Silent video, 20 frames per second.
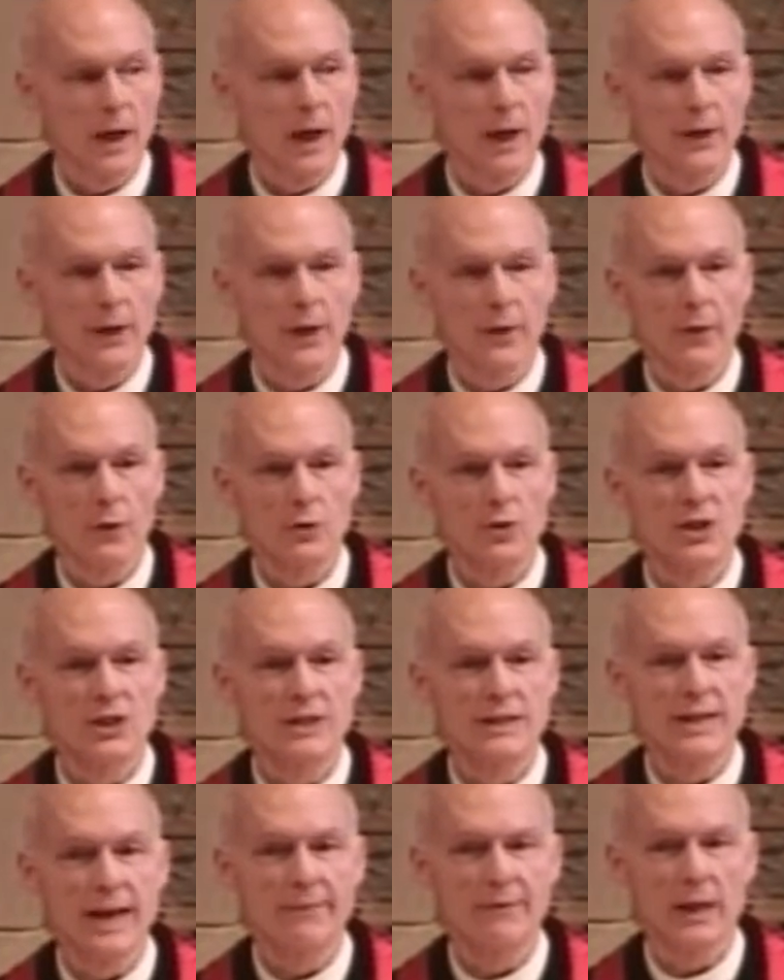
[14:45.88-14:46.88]
Another
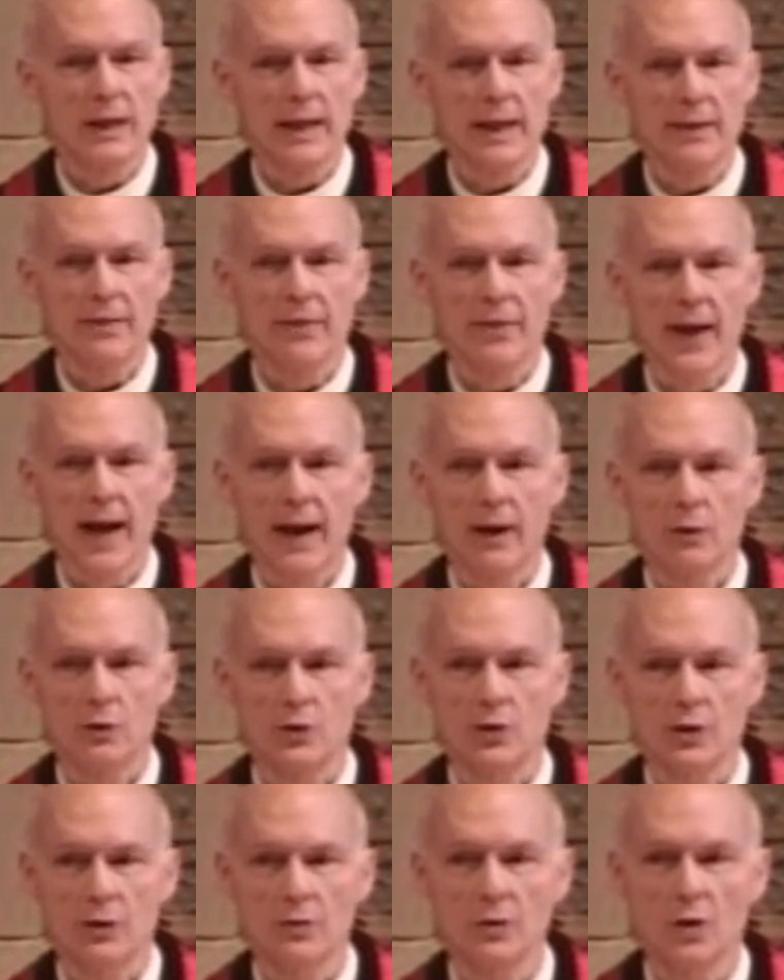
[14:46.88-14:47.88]

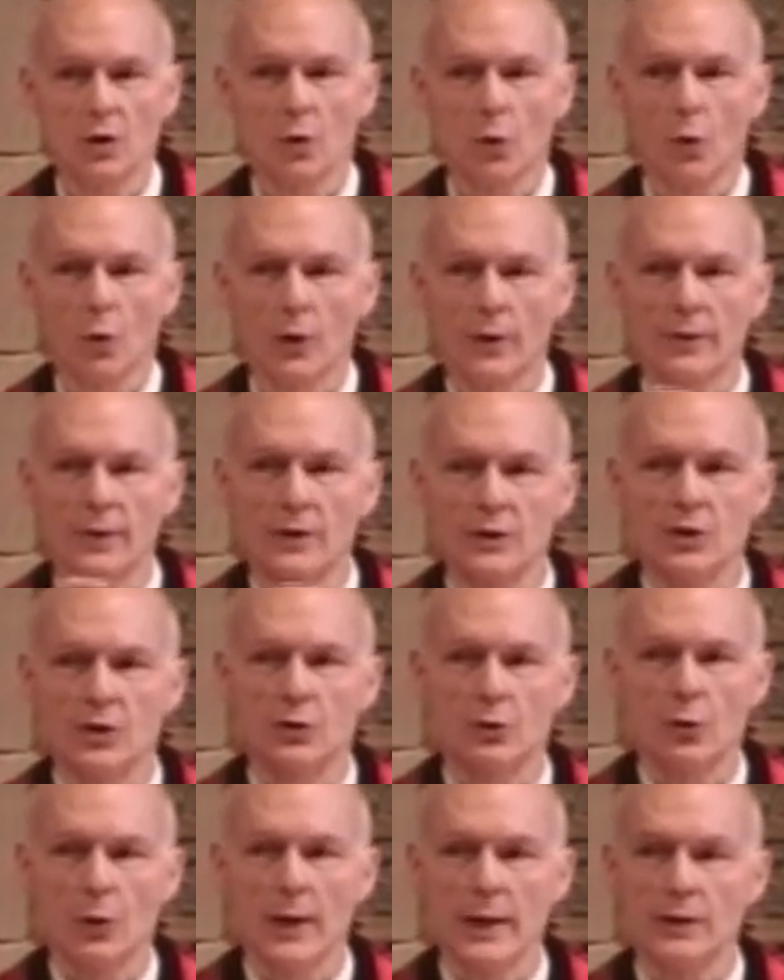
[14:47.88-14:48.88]
70,000 were in the
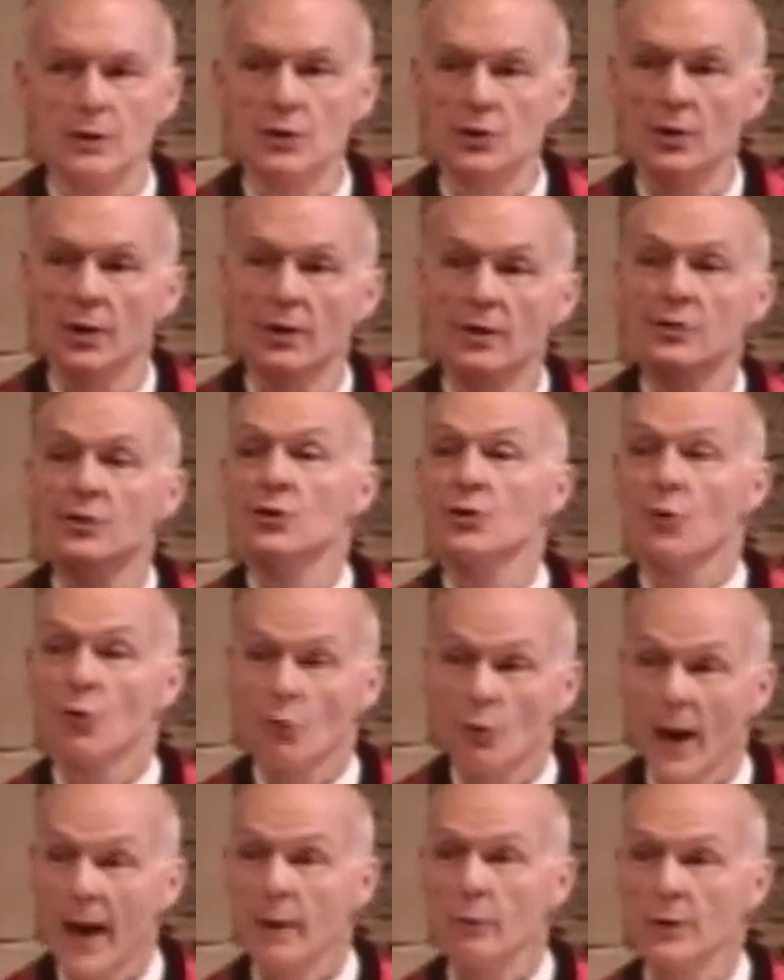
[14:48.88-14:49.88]
streets
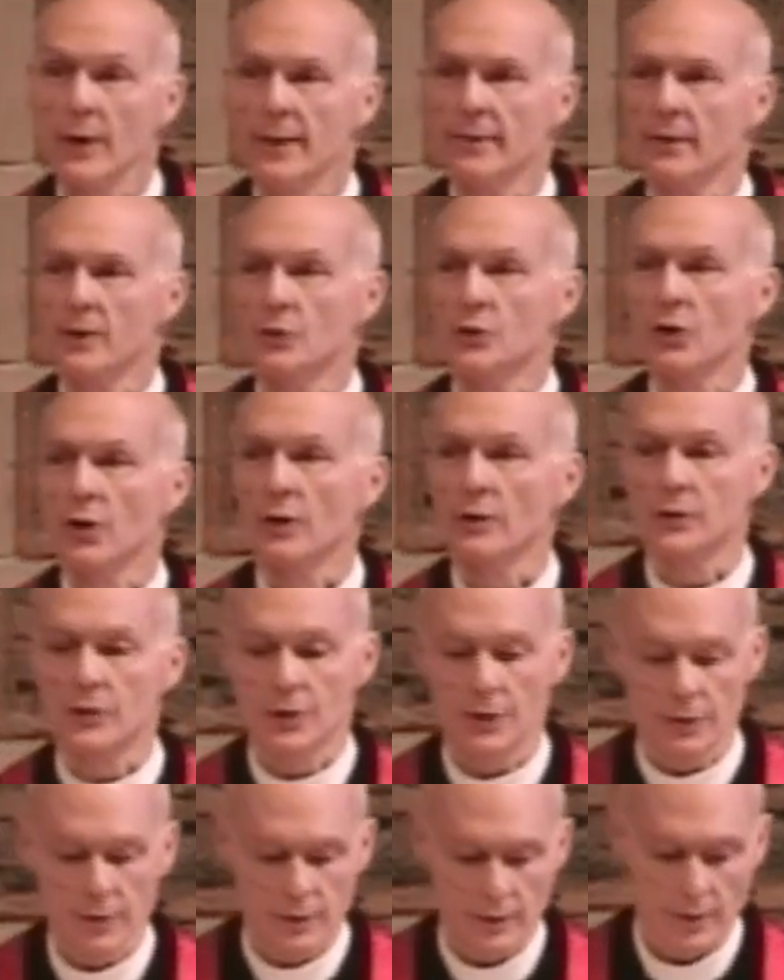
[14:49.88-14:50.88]
surrounding the
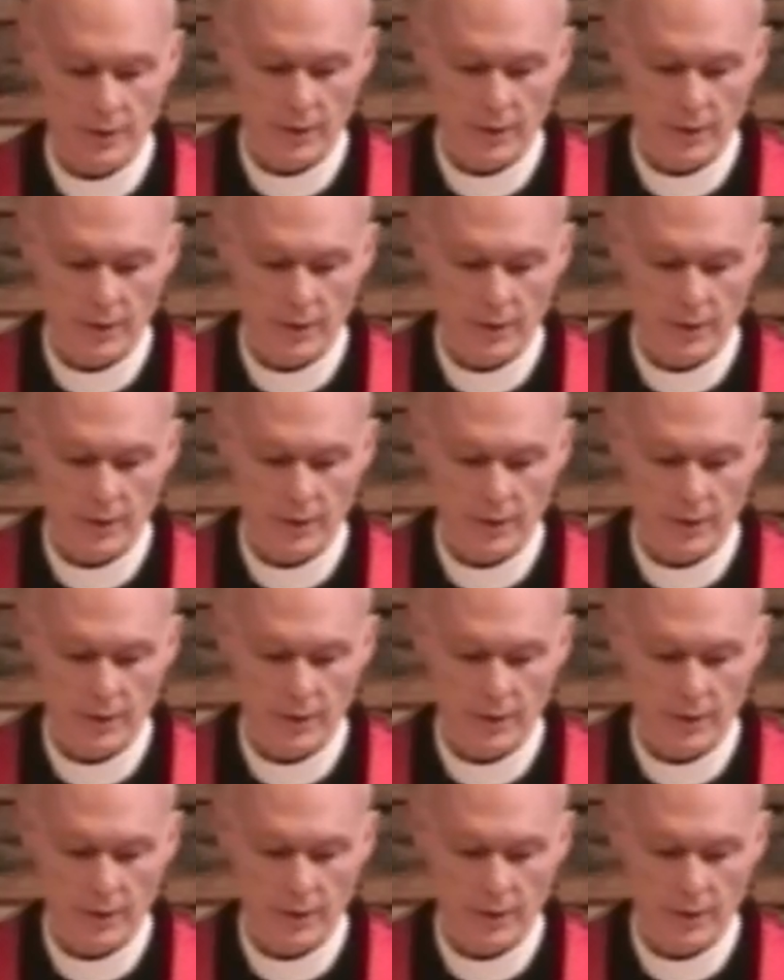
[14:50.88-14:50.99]
church.